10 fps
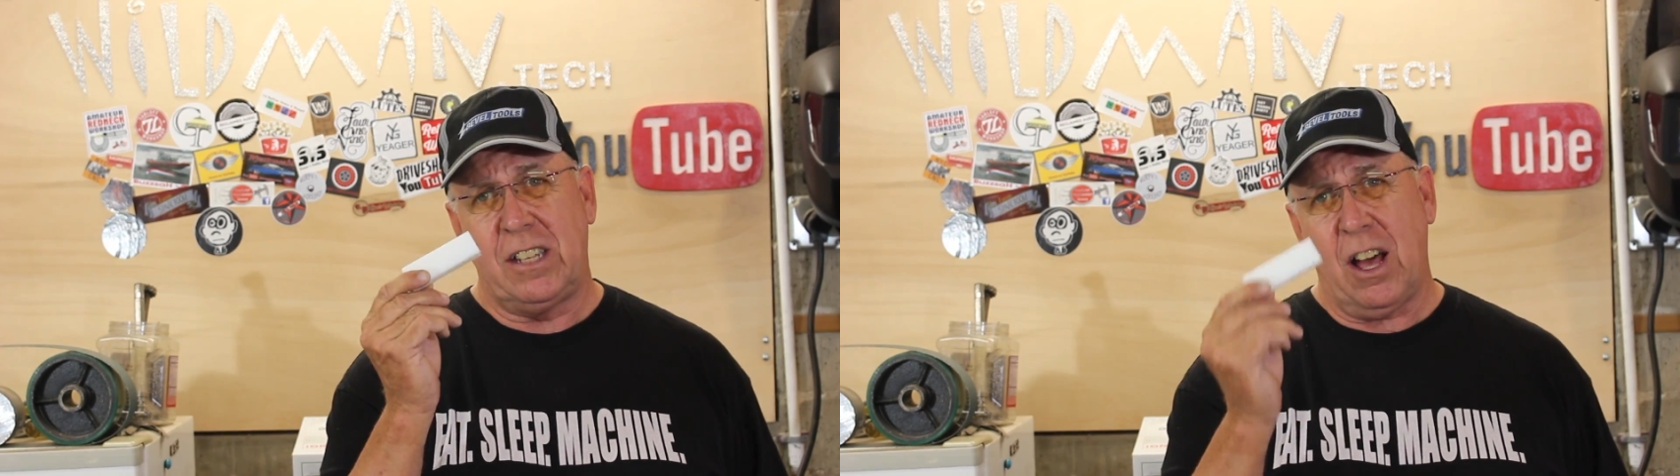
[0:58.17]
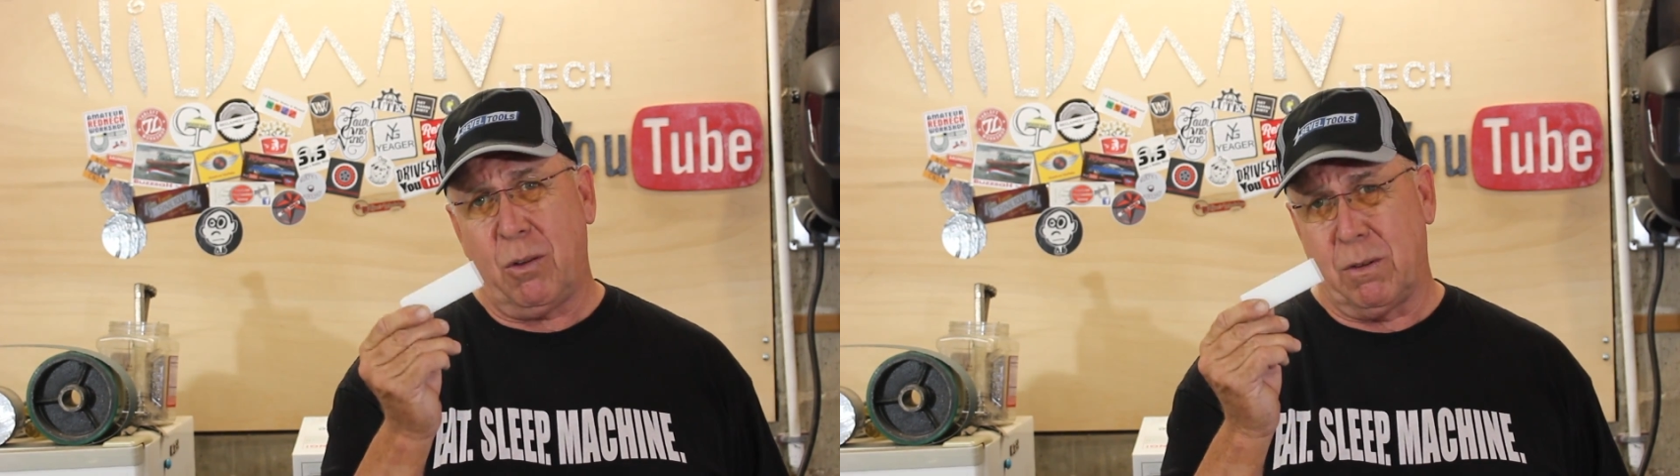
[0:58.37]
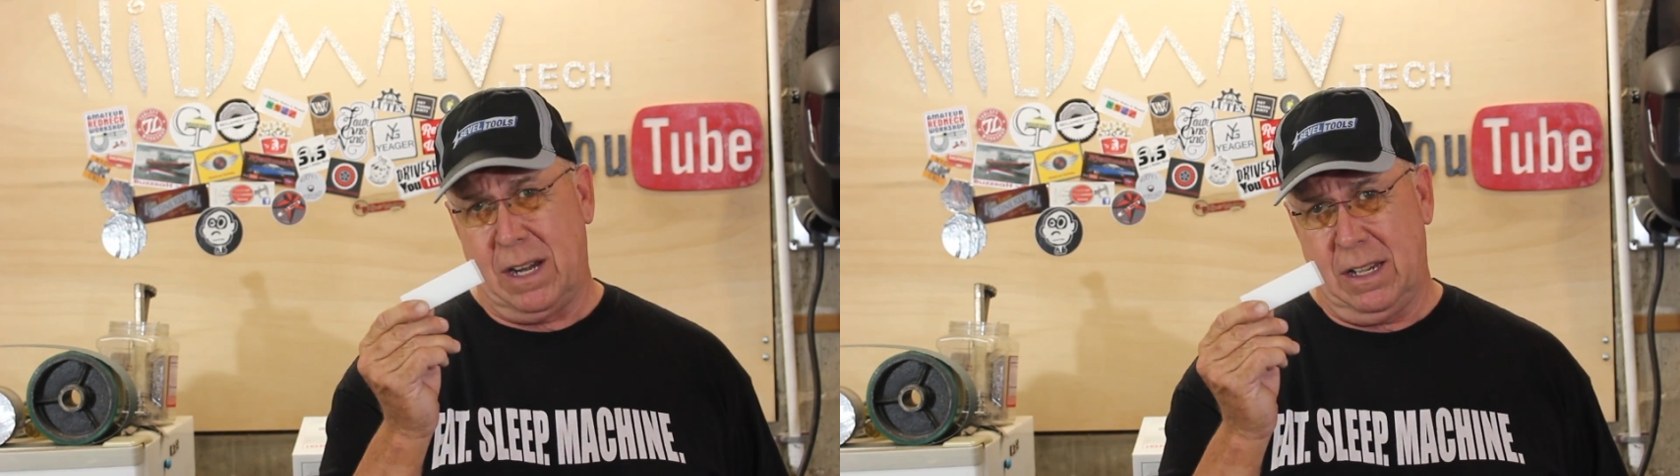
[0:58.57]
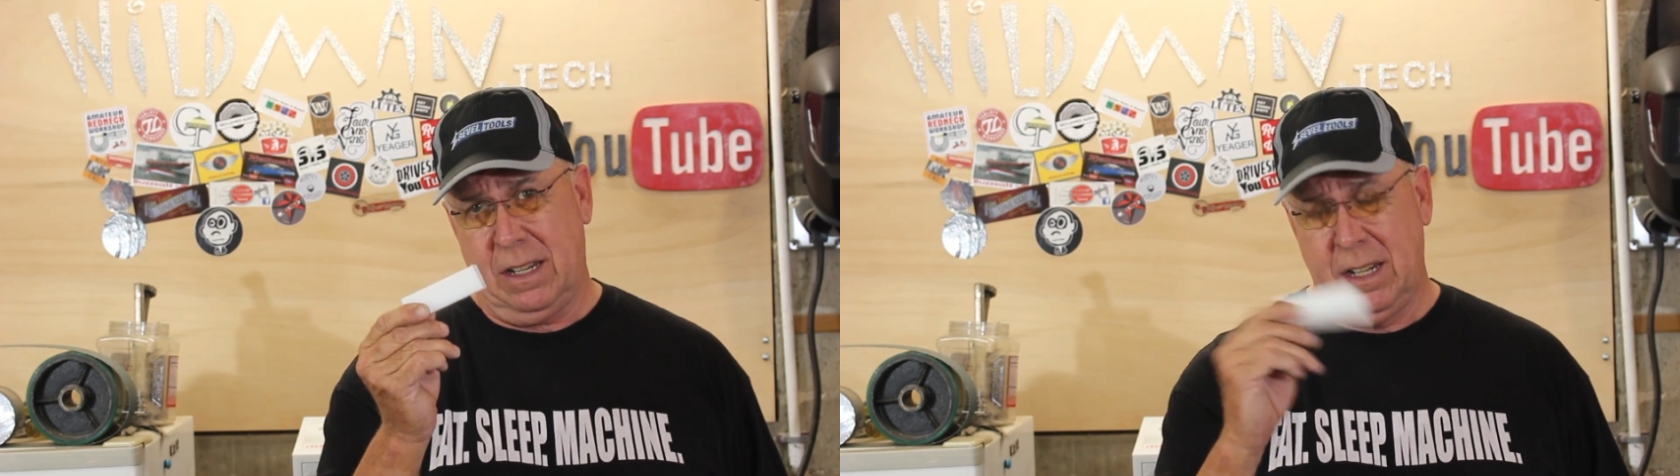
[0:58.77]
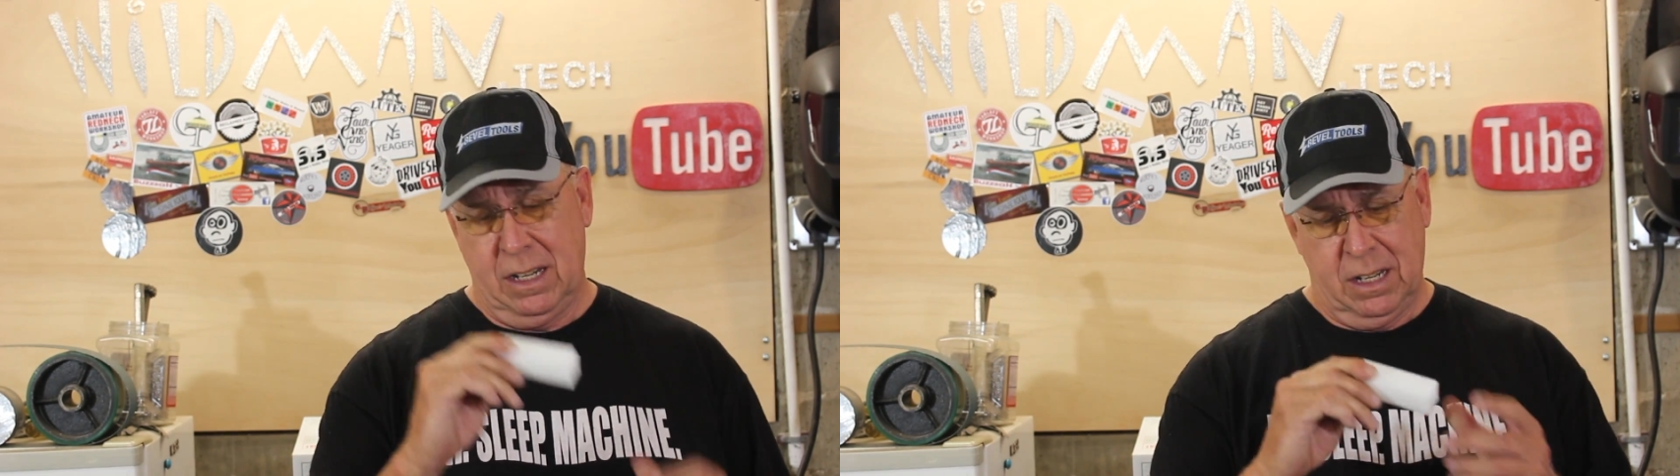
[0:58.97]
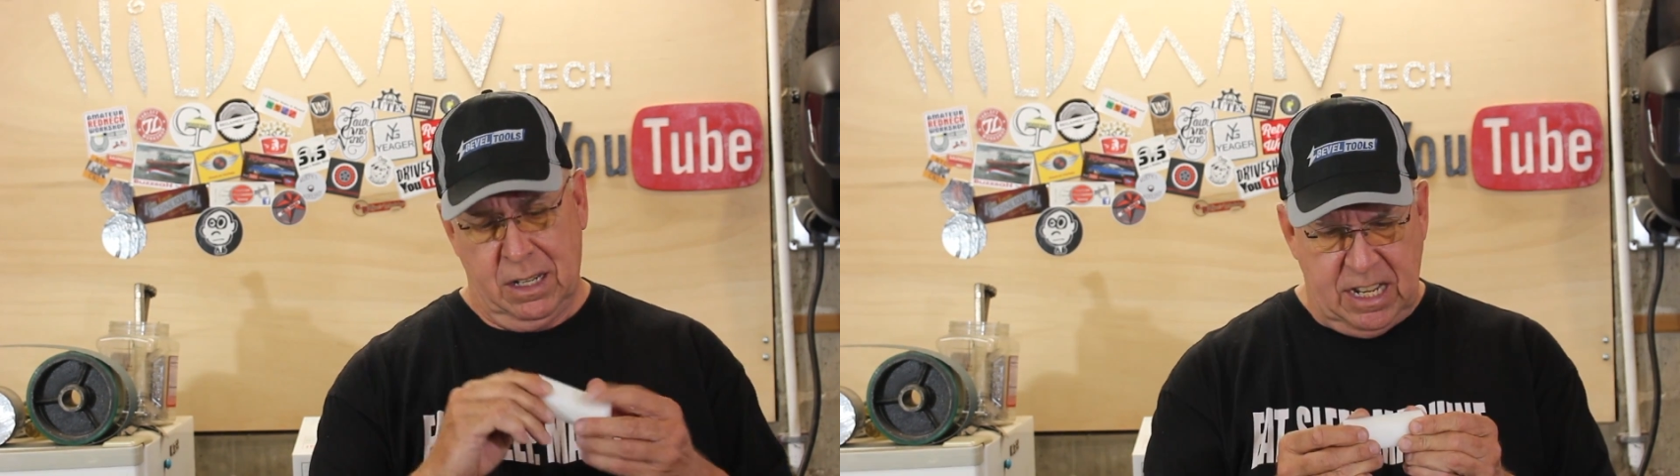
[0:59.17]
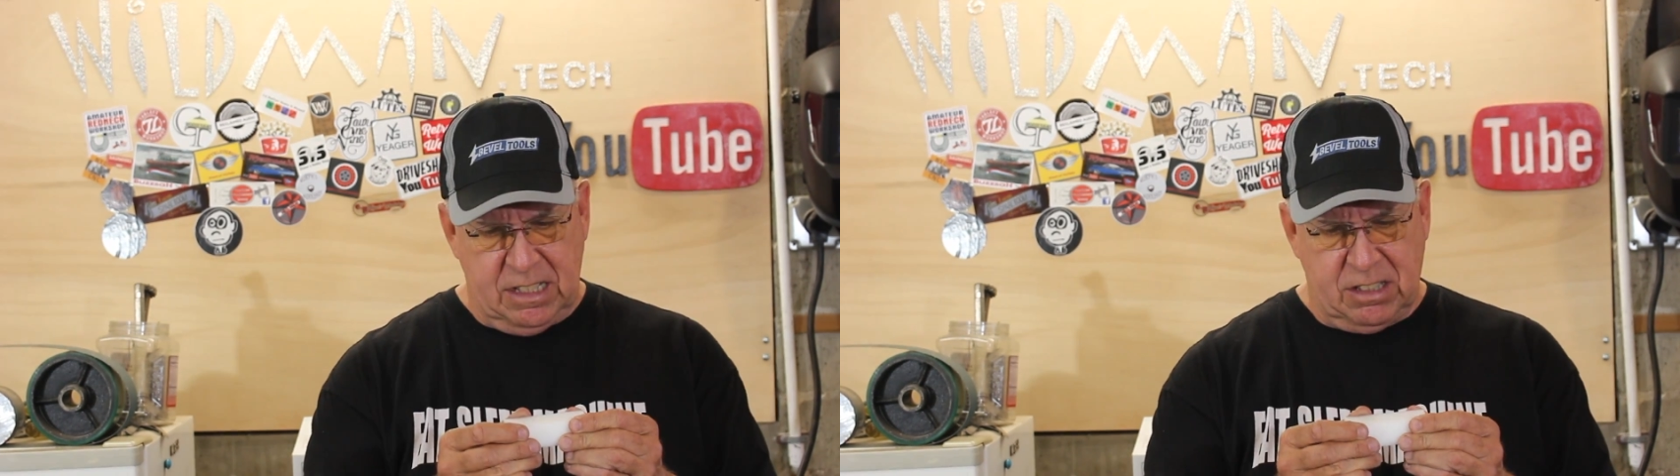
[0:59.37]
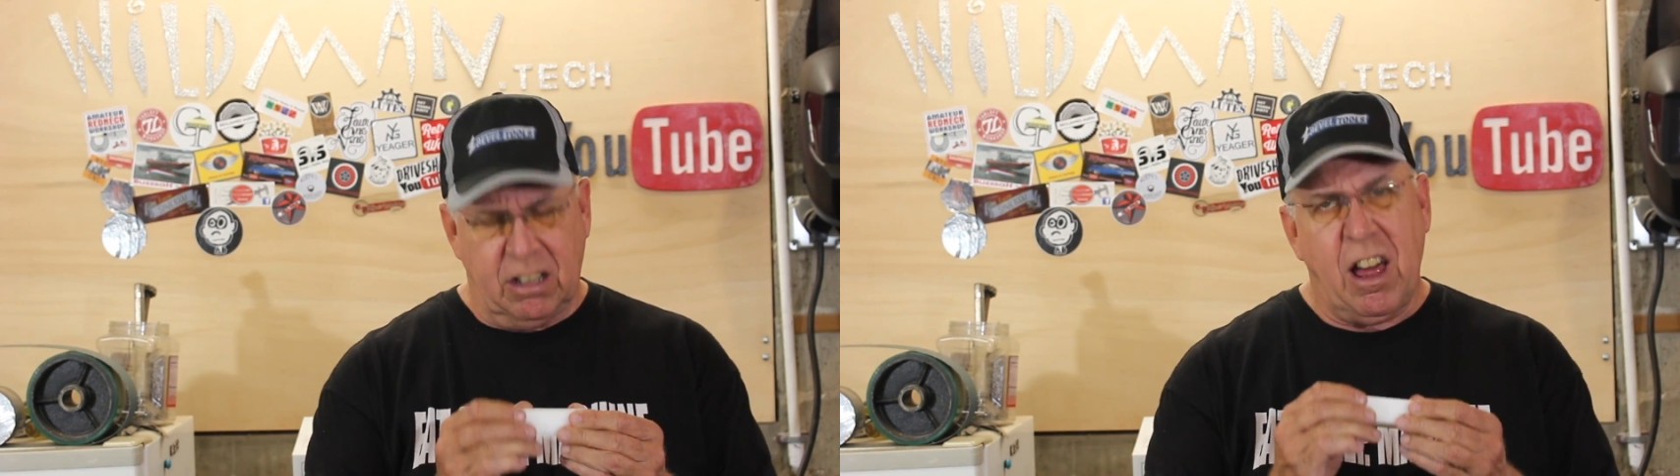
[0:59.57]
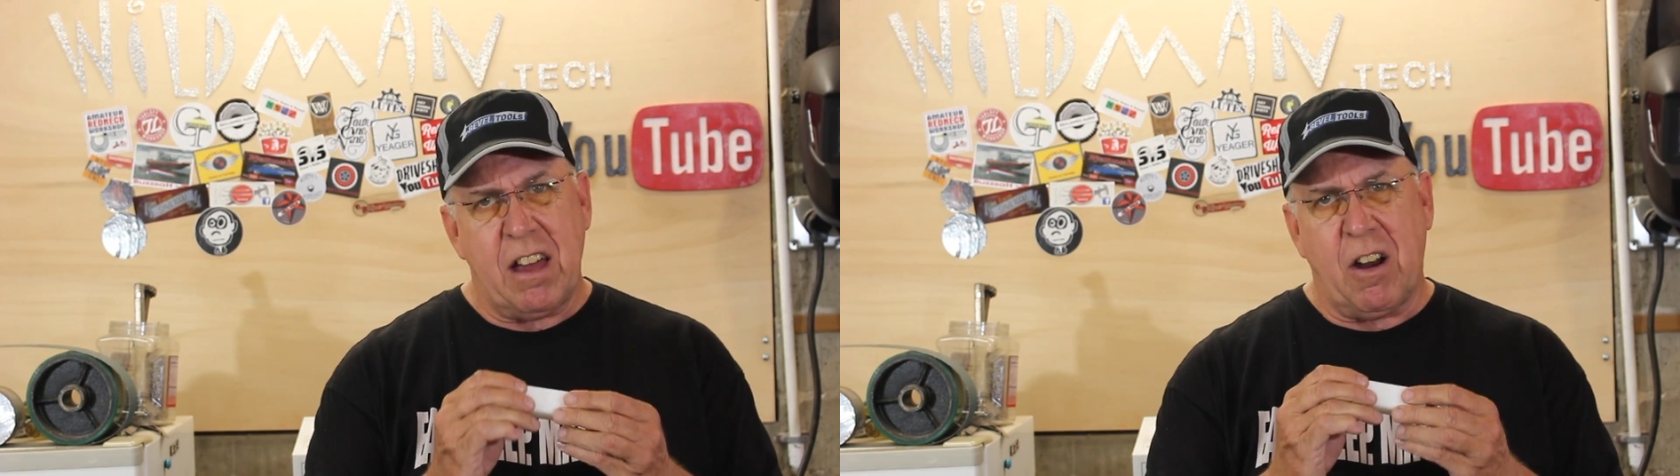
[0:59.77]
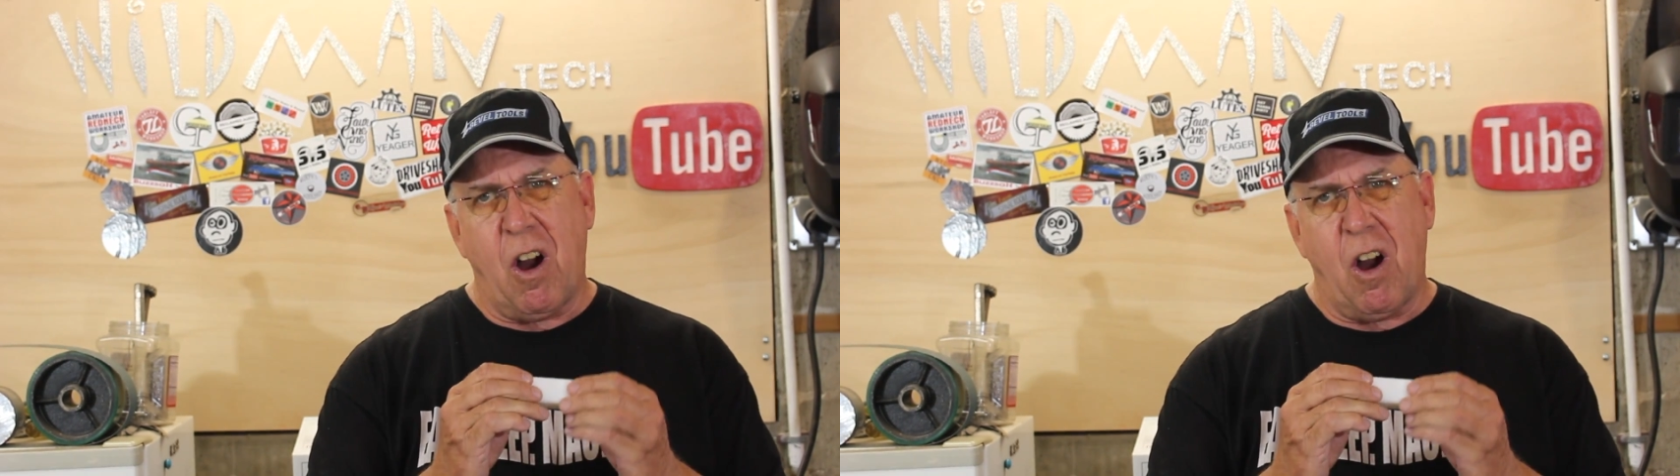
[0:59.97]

Delrin. It's a lot